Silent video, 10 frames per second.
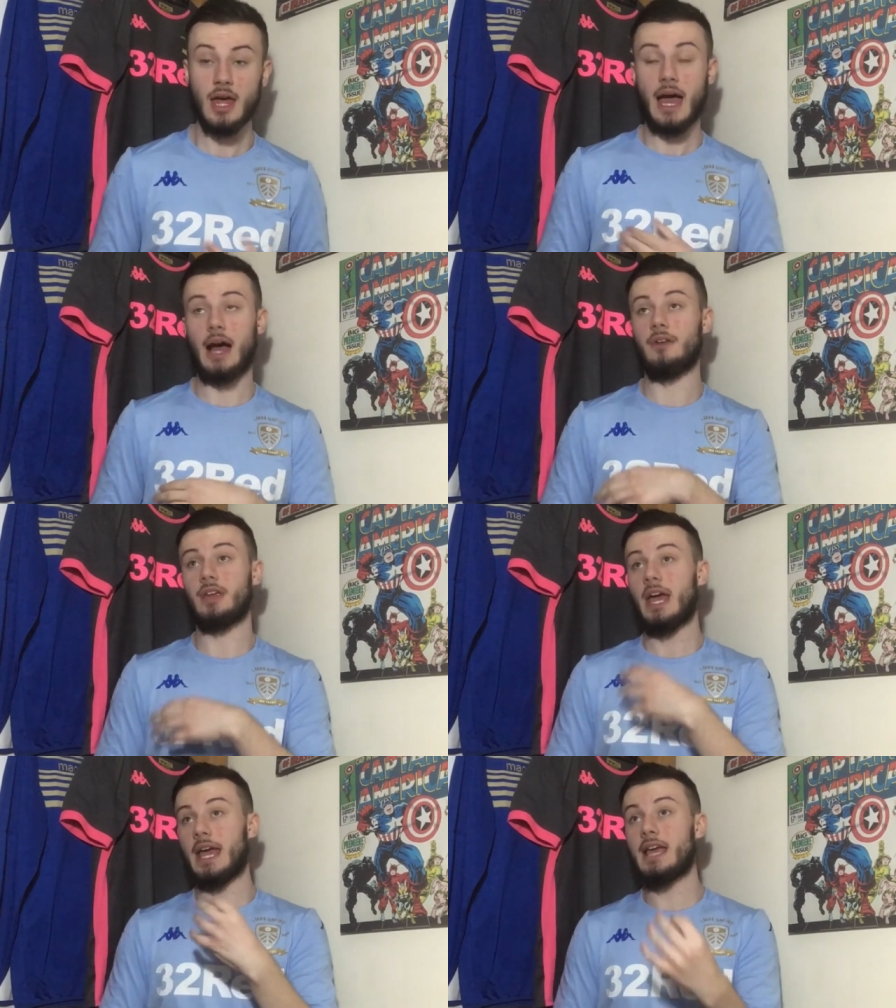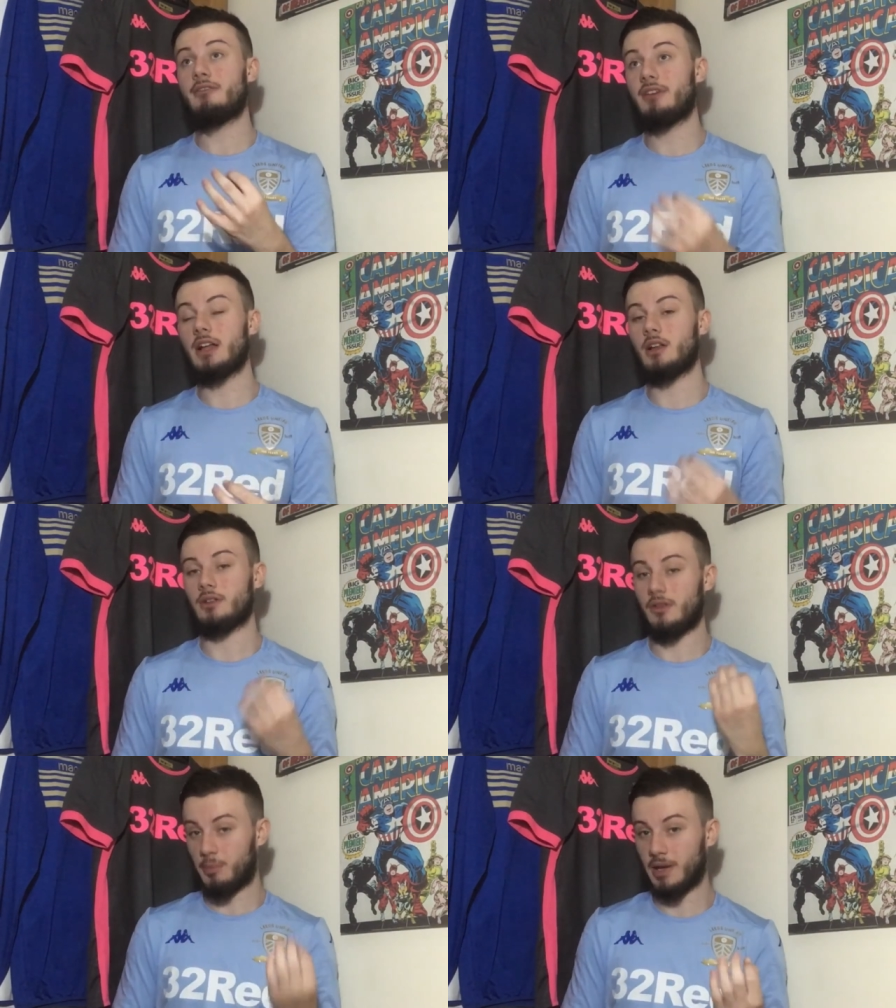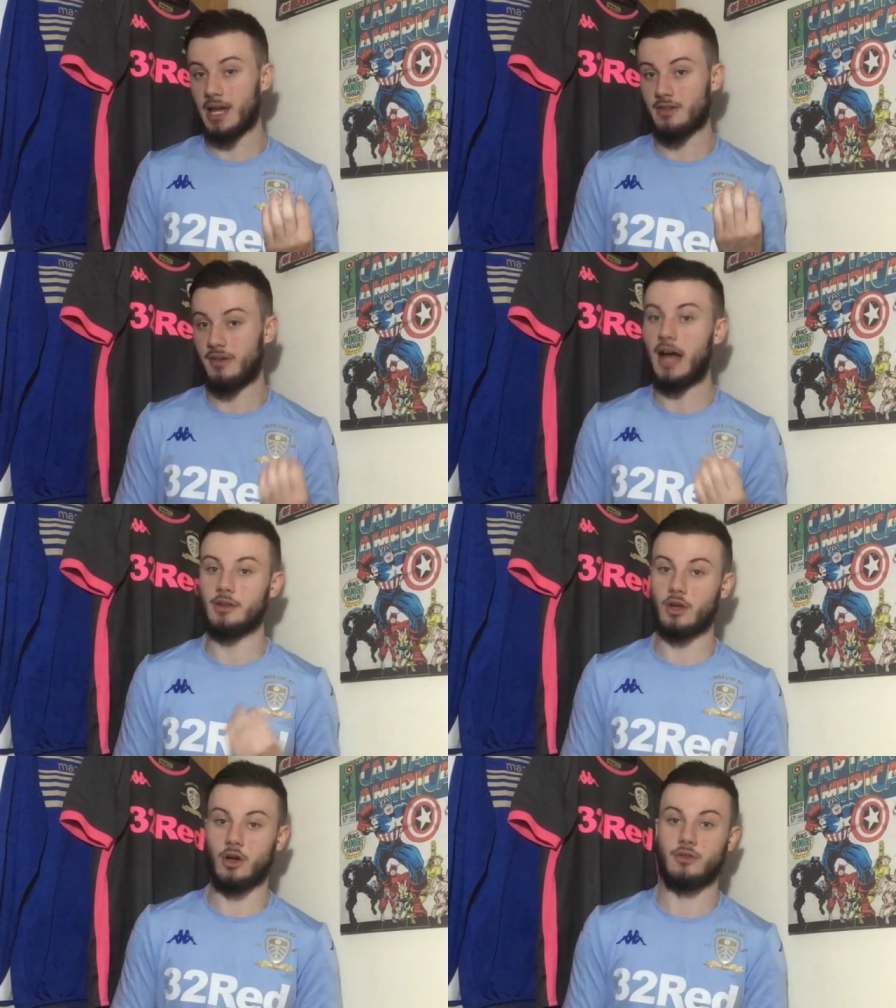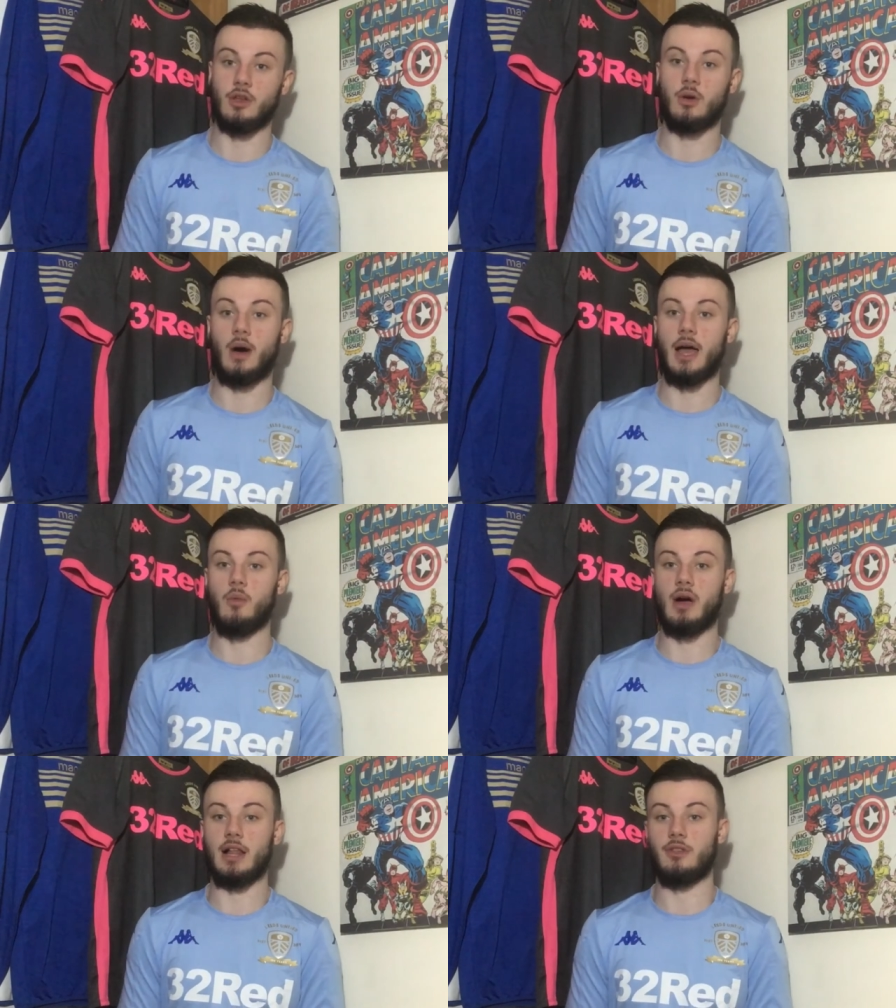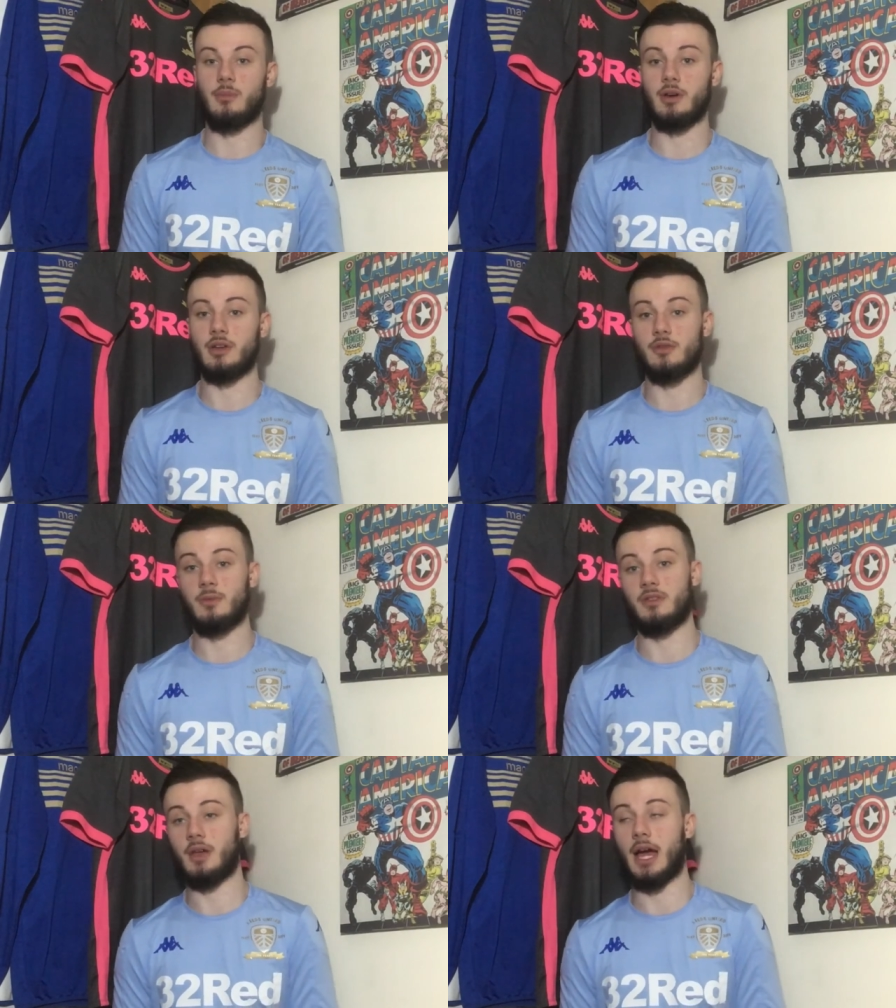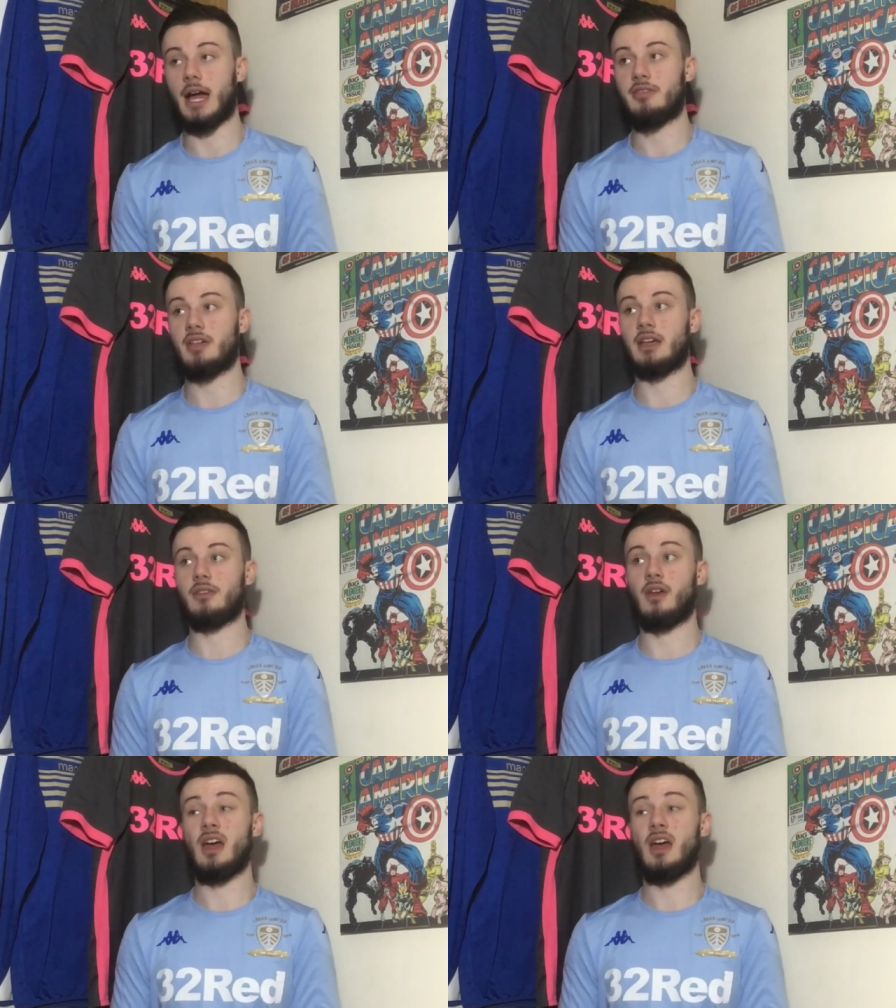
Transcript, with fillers: and he filled the place of Helder Costa quite well, to be honest with you. I think that,